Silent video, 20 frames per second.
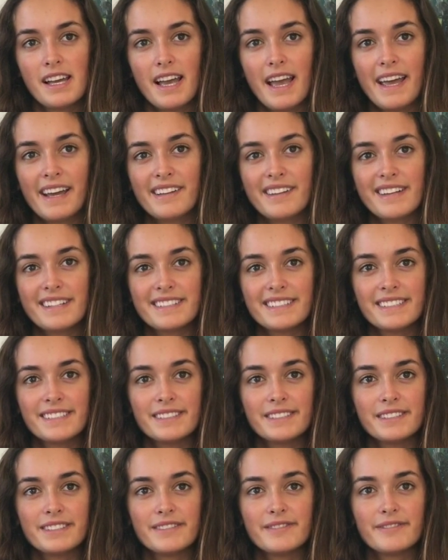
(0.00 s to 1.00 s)
ALS
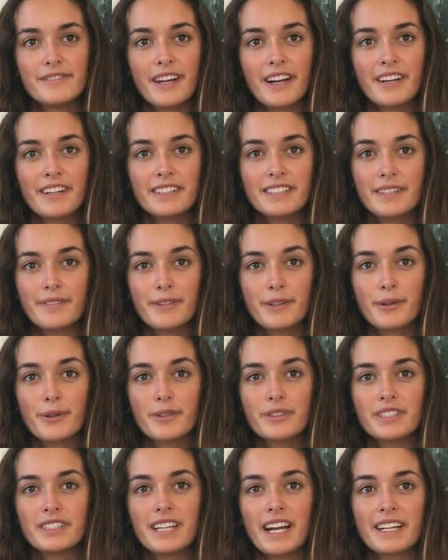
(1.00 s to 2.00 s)
is very
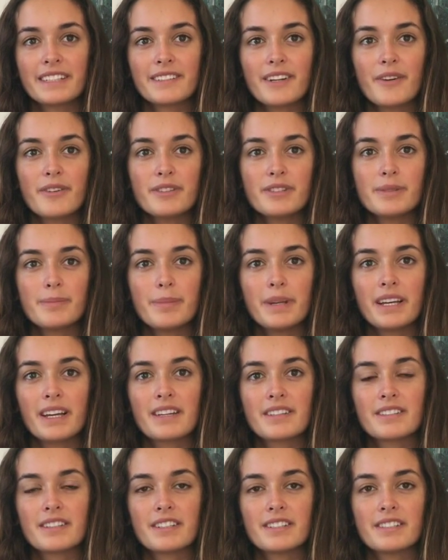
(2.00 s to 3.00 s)
difficult to diagnose
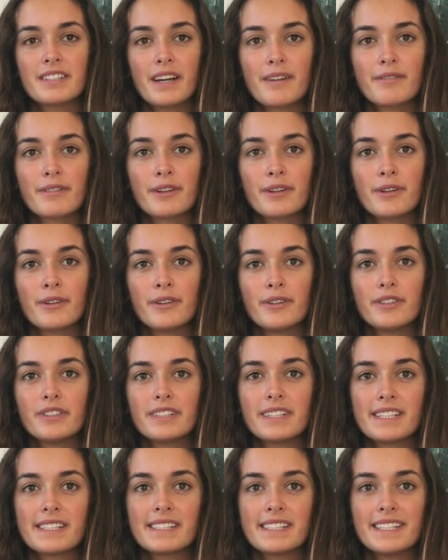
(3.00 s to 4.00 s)
because there's several
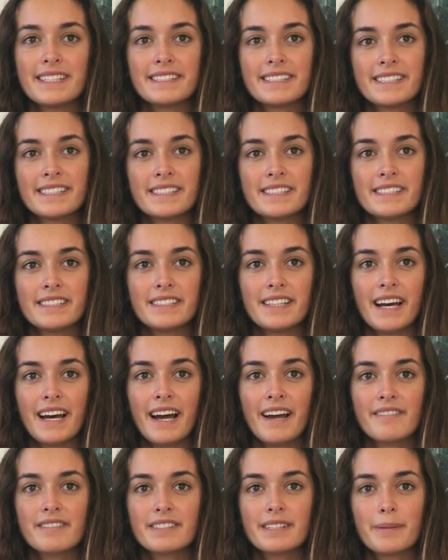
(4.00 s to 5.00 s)
diseases that
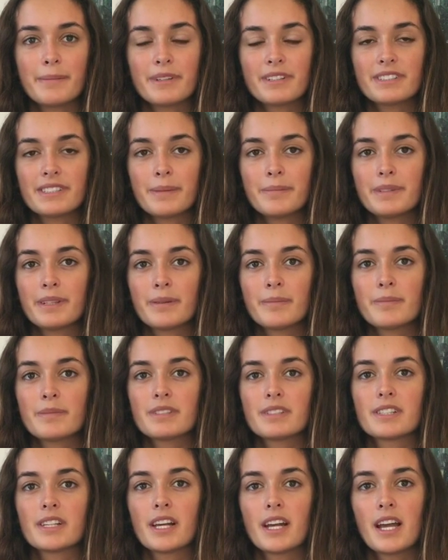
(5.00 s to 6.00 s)
have similar
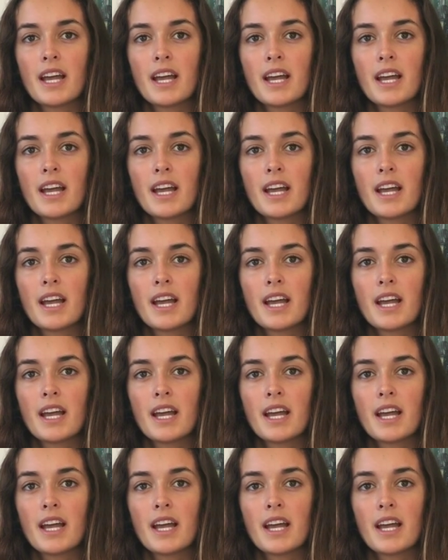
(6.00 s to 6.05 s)
symptoms.